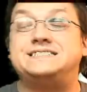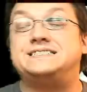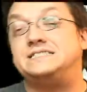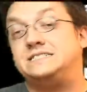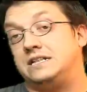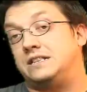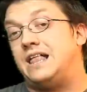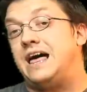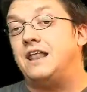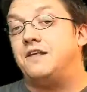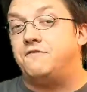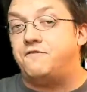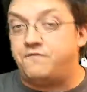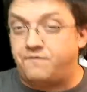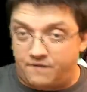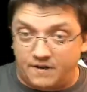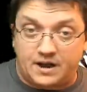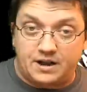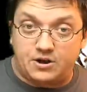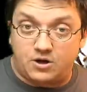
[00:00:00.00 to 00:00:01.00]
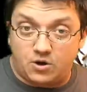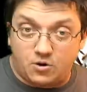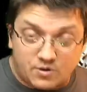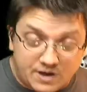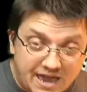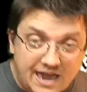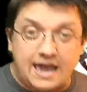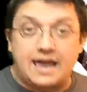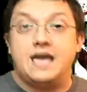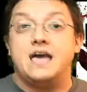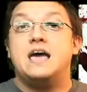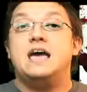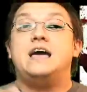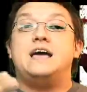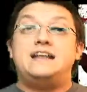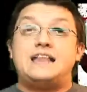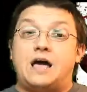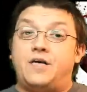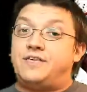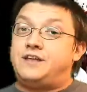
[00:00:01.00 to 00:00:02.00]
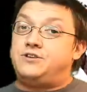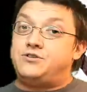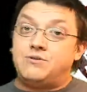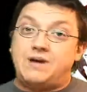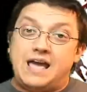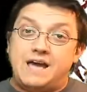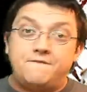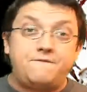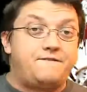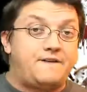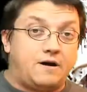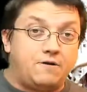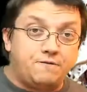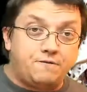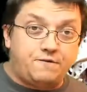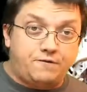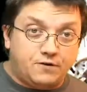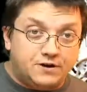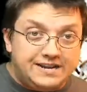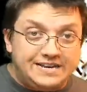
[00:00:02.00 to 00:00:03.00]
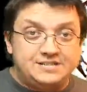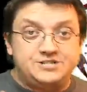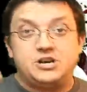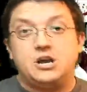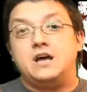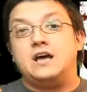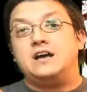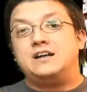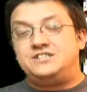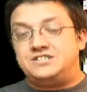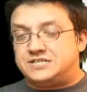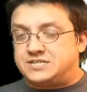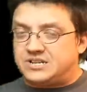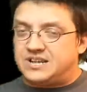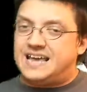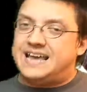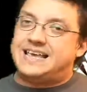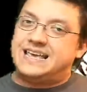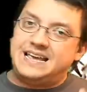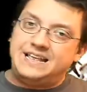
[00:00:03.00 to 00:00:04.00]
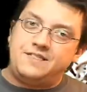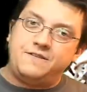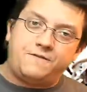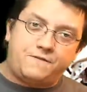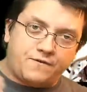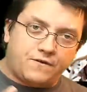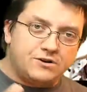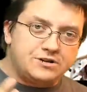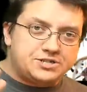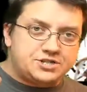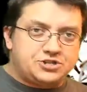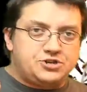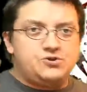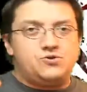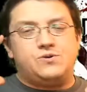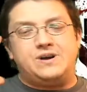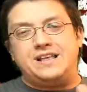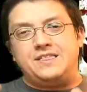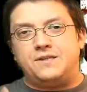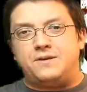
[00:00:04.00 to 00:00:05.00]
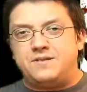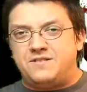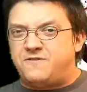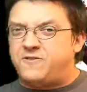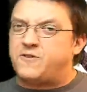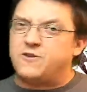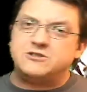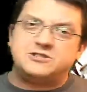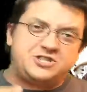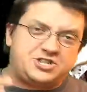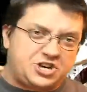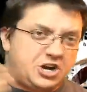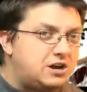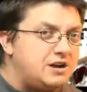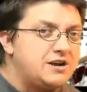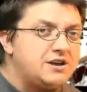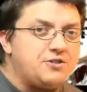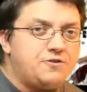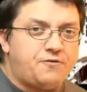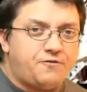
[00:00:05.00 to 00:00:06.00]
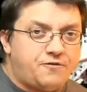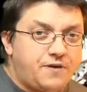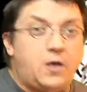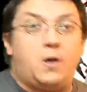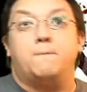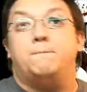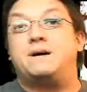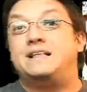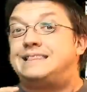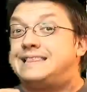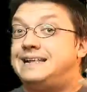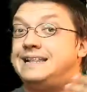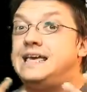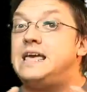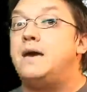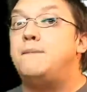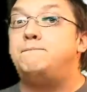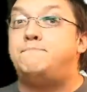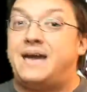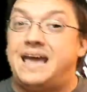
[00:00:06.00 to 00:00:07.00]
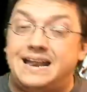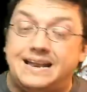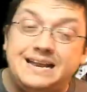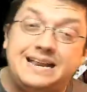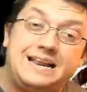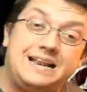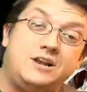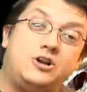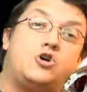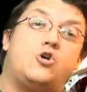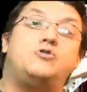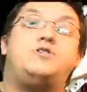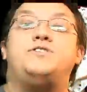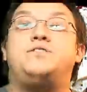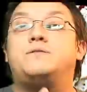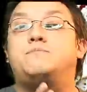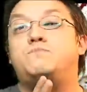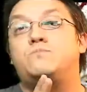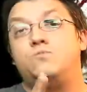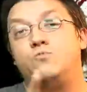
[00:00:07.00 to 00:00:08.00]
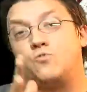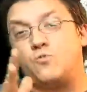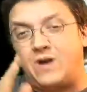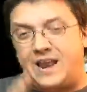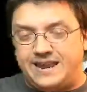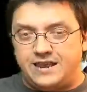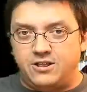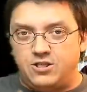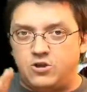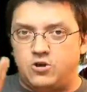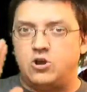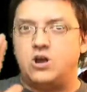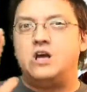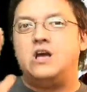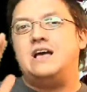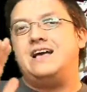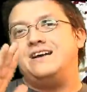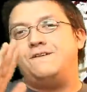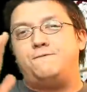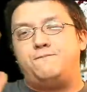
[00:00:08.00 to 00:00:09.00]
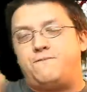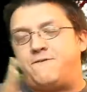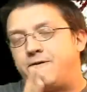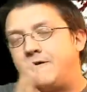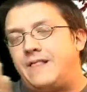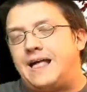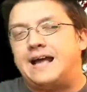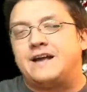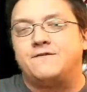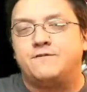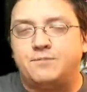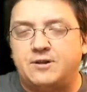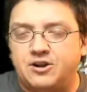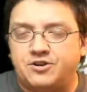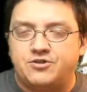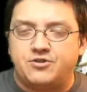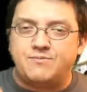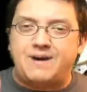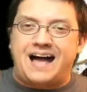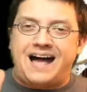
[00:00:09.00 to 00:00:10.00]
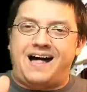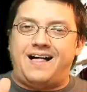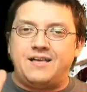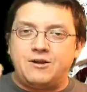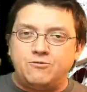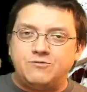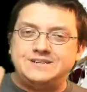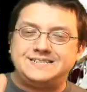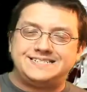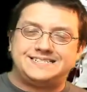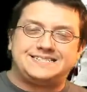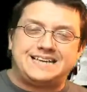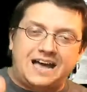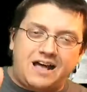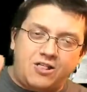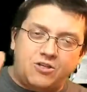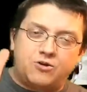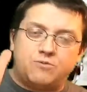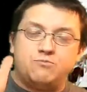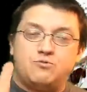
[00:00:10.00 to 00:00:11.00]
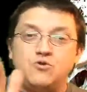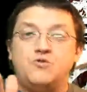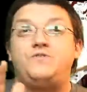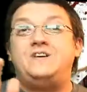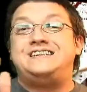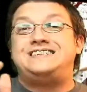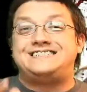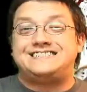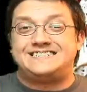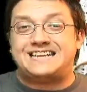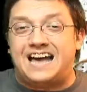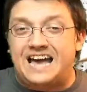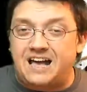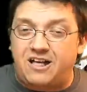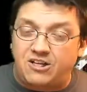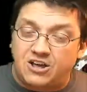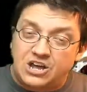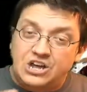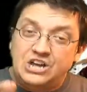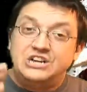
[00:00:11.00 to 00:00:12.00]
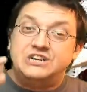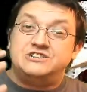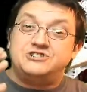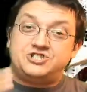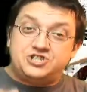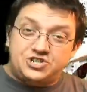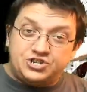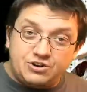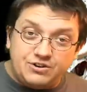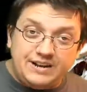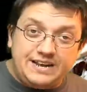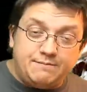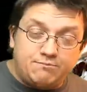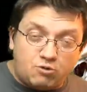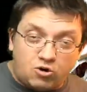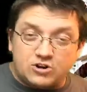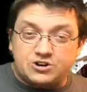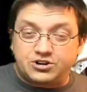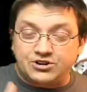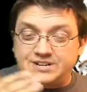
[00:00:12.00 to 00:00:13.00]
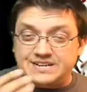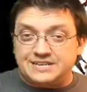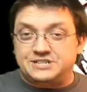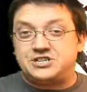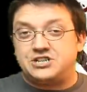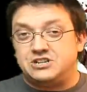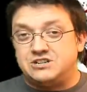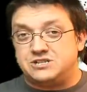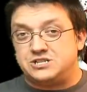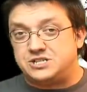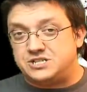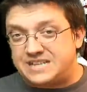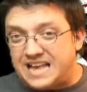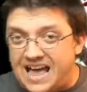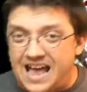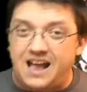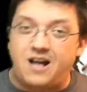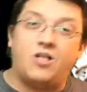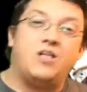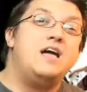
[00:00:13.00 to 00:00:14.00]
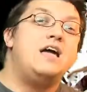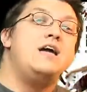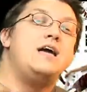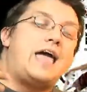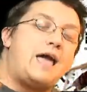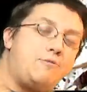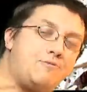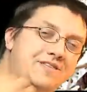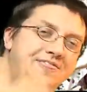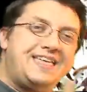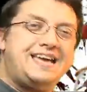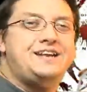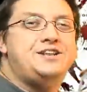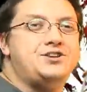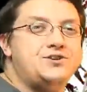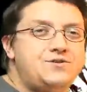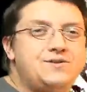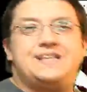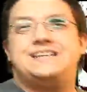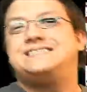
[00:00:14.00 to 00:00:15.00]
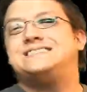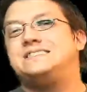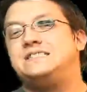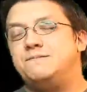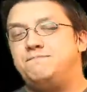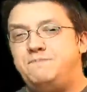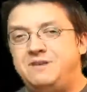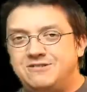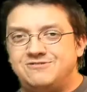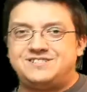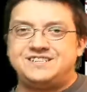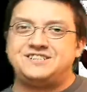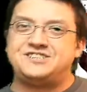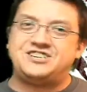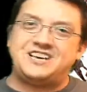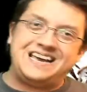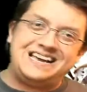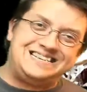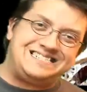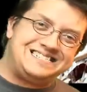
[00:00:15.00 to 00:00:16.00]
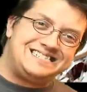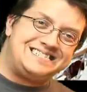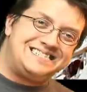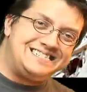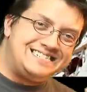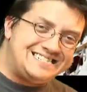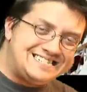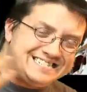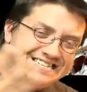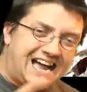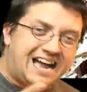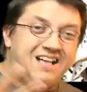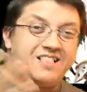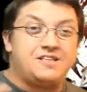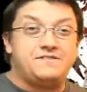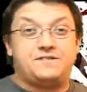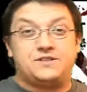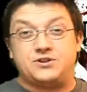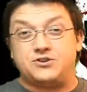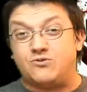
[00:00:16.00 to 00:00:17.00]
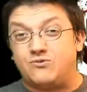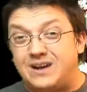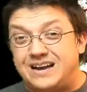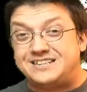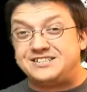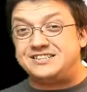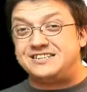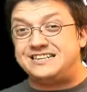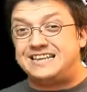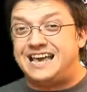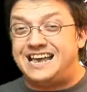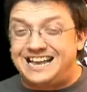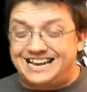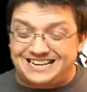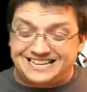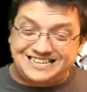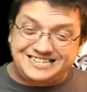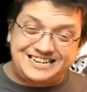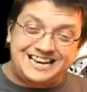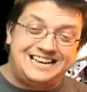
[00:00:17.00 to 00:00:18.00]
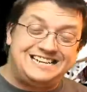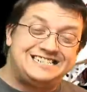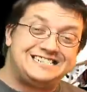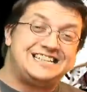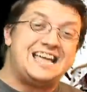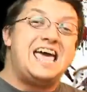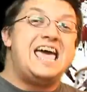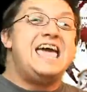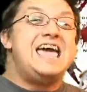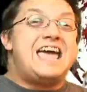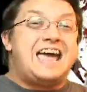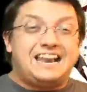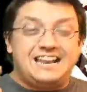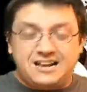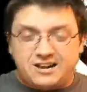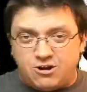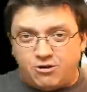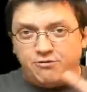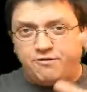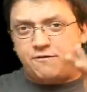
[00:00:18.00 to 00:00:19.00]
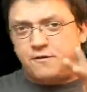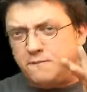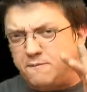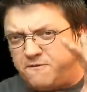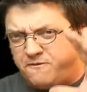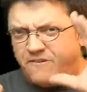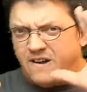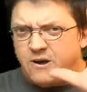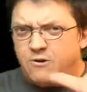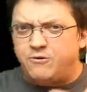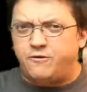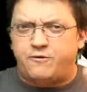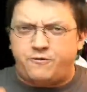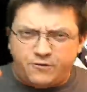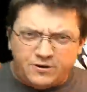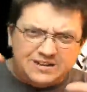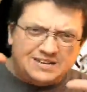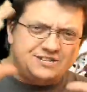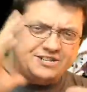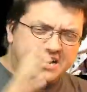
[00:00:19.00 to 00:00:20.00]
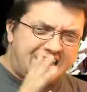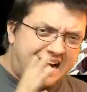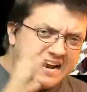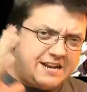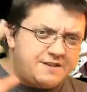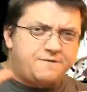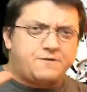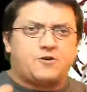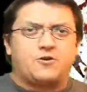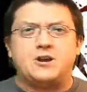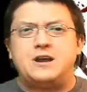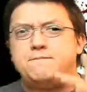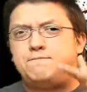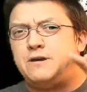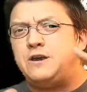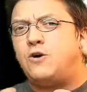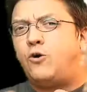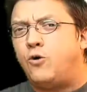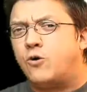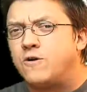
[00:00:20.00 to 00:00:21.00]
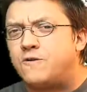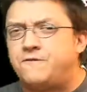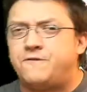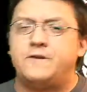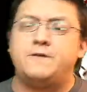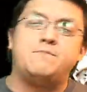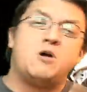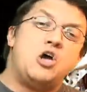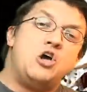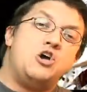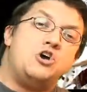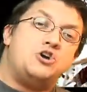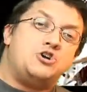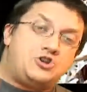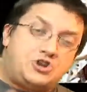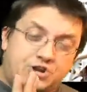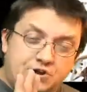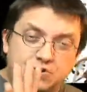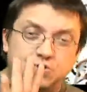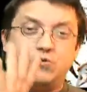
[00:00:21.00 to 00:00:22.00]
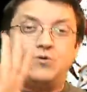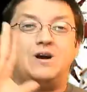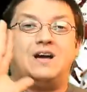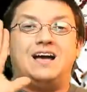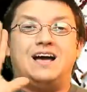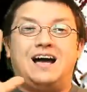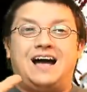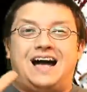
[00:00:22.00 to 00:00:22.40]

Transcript: is a lot of fun, okay? Now, they do have found footage, just like in the first two, in the first chunk of the film, but then they abandon it and go to the regular, for lack of a better term, Hollywood style or movie style shooting, more traditional style. And when they do this, the music changes, the style of the direction changes, and it goes from found footage kind of creepy horror film to